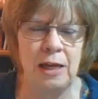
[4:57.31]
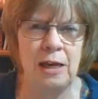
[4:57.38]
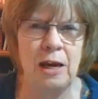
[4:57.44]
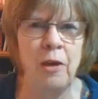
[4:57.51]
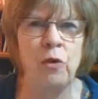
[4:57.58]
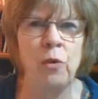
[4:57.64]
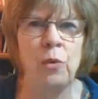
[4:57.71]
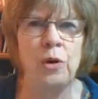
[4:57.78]
In
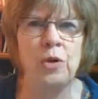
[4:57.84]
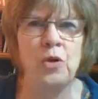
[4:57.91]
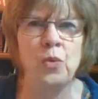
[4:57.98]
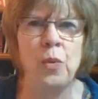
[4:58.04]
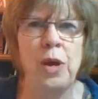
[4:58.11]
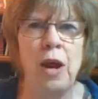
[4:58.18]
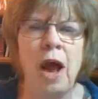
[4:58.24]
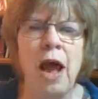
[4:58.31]
other words,
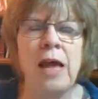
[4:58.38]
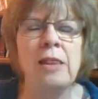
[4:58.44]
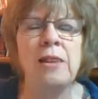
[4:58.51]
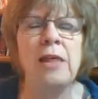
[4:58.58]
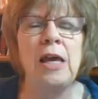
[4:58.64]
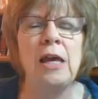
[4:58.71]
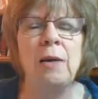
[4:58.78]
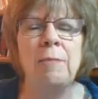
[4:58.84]
when I
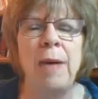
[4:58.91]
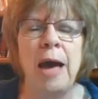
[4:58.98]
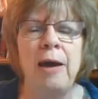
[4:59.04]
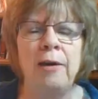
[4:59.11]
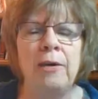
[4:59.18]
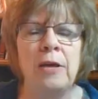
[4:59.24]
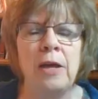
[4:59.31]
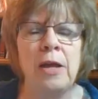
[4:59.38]
think
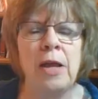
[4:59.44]
about